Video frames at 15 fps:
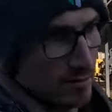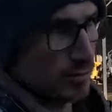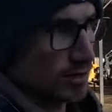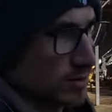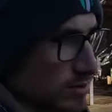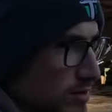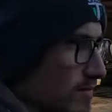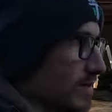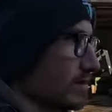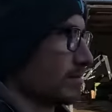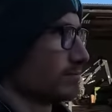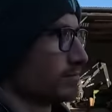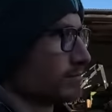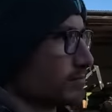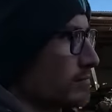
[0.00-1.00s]
Amazon or something.
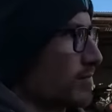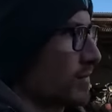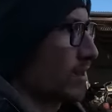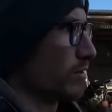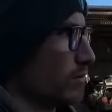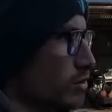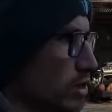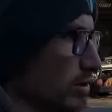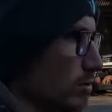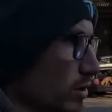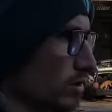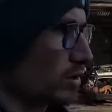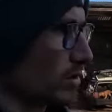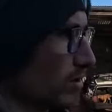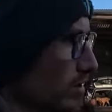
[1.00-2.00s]
Only cheap
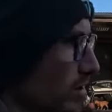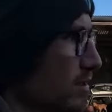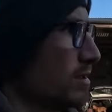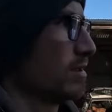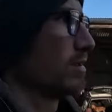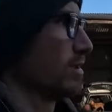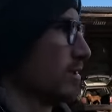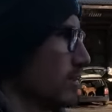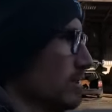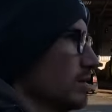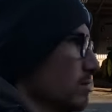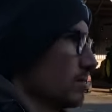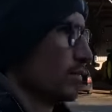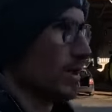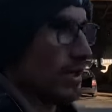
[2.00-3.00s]
ones.
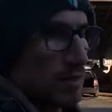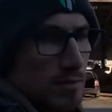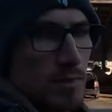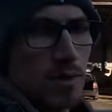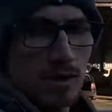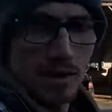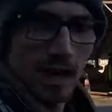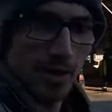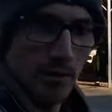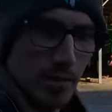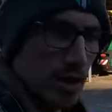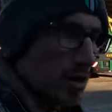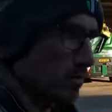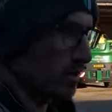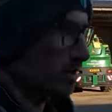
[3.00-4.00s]
But um, carry
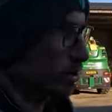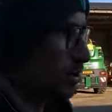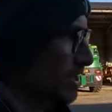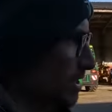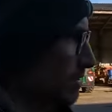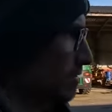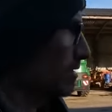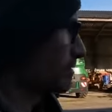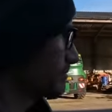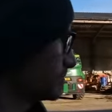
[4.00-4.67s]
my own in the tractor.